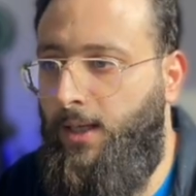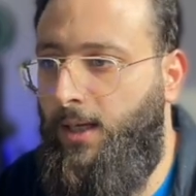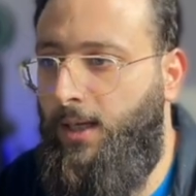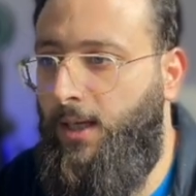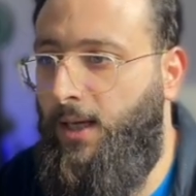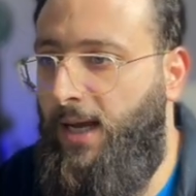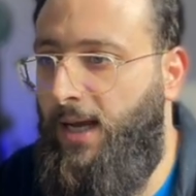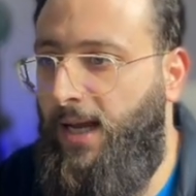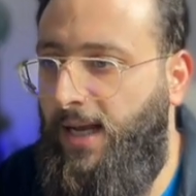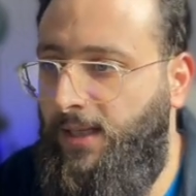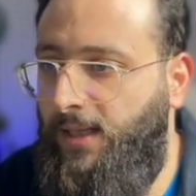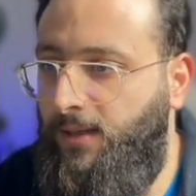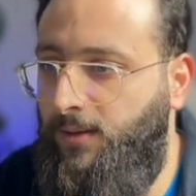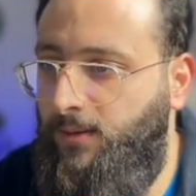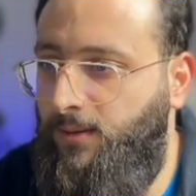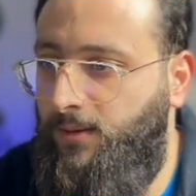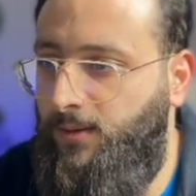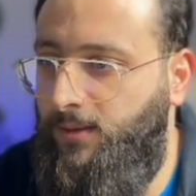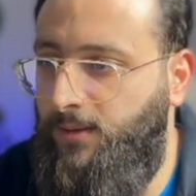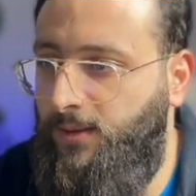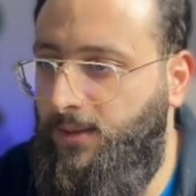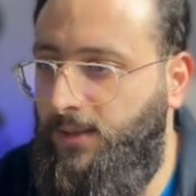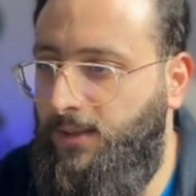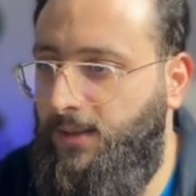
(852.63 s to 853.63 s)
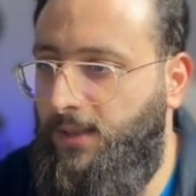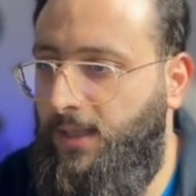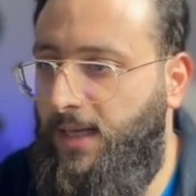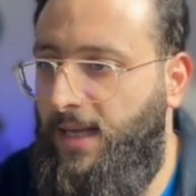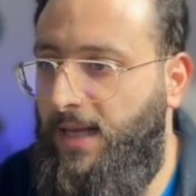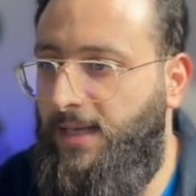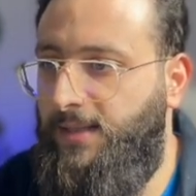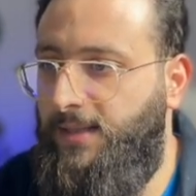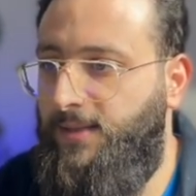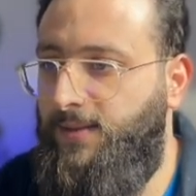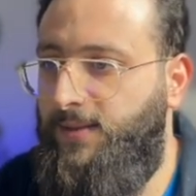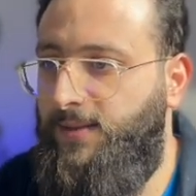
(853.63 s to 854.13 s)
and
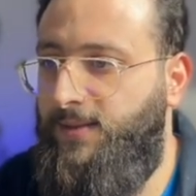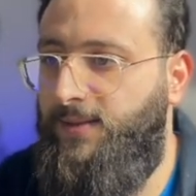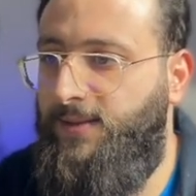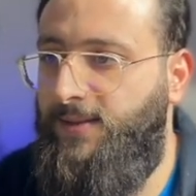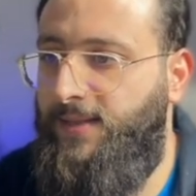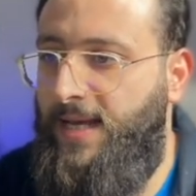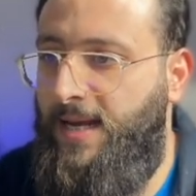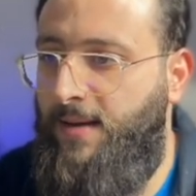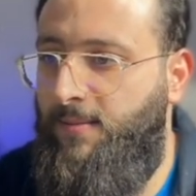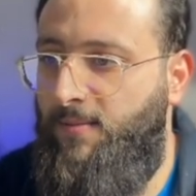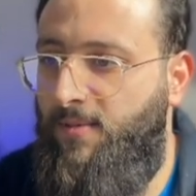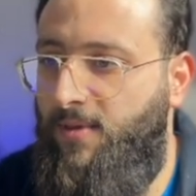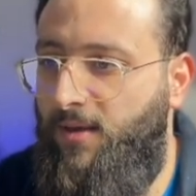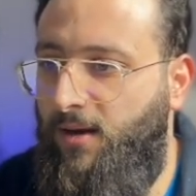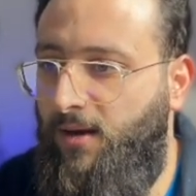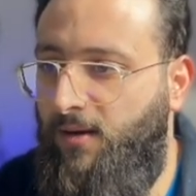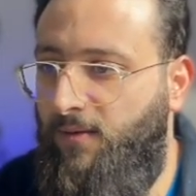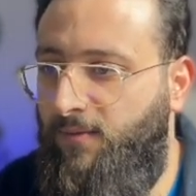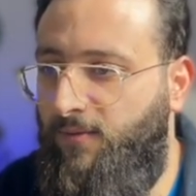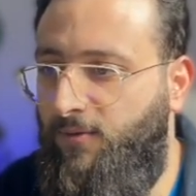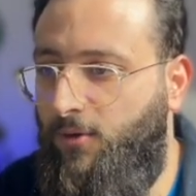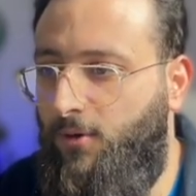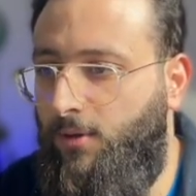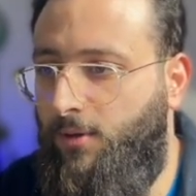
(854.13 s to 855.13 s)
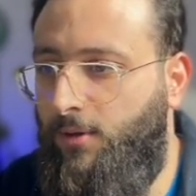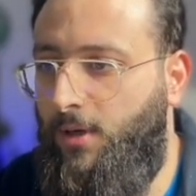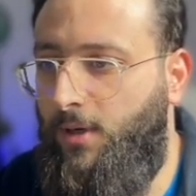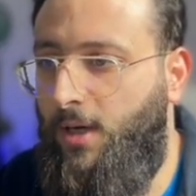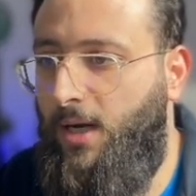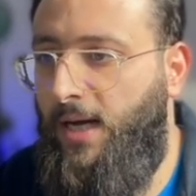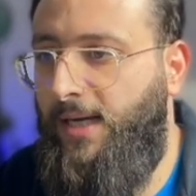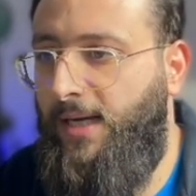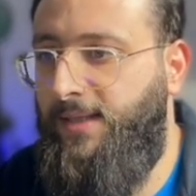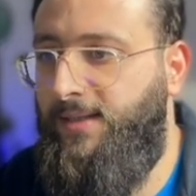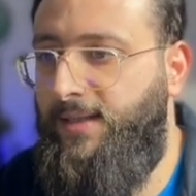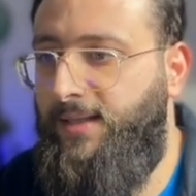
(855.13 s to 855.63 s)
same thing for
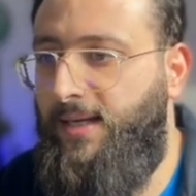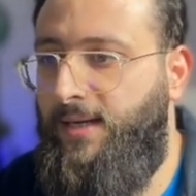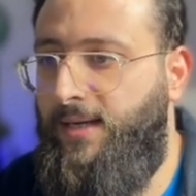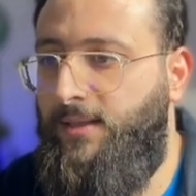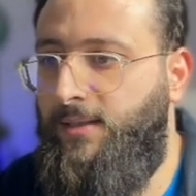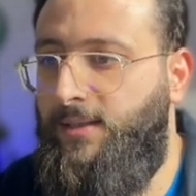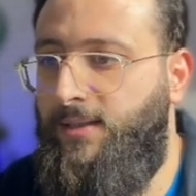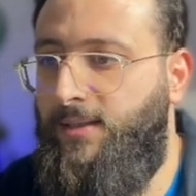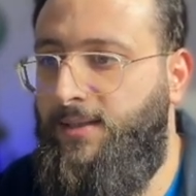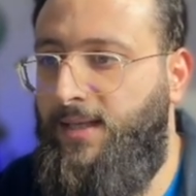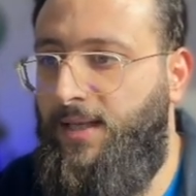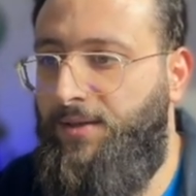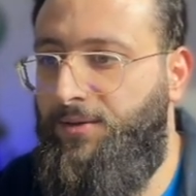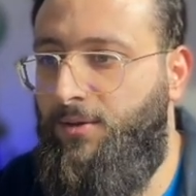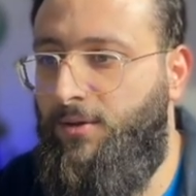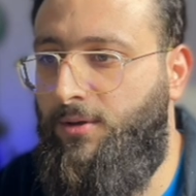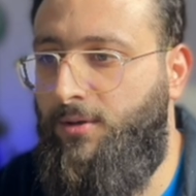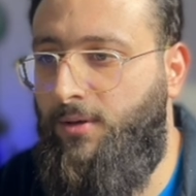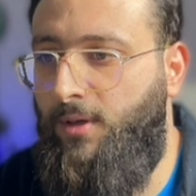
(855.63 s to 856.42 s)
iTenant setter.